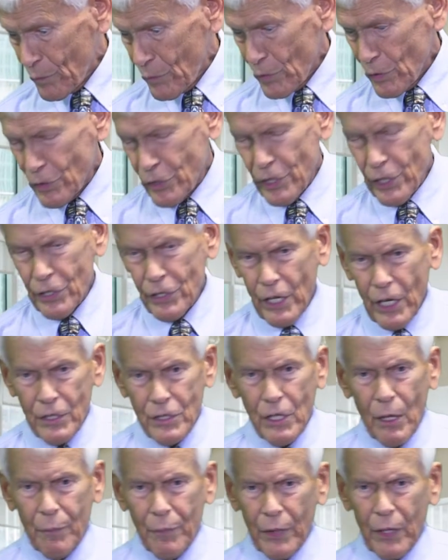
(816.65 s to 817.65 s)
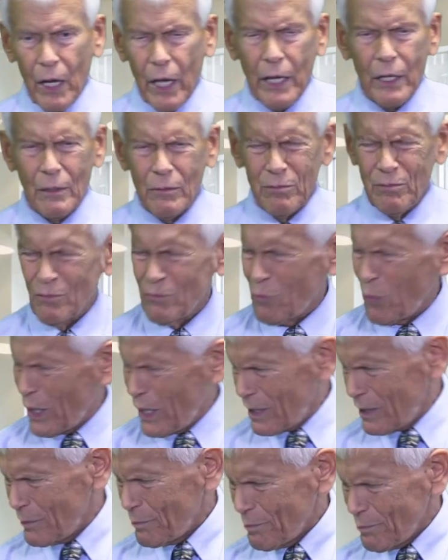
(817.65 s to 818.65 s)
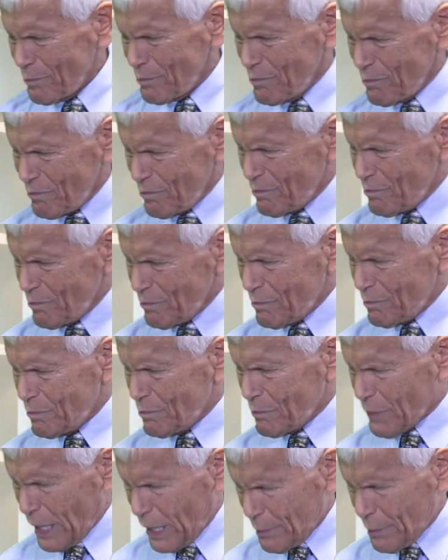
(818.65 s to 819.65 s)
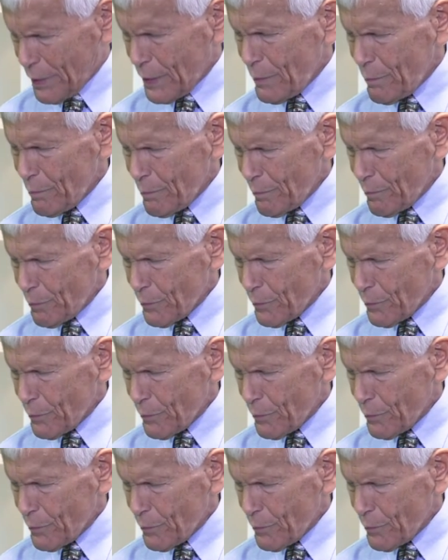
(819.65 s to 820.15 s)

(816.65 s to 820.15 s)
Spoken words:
she says something like, well, maybe.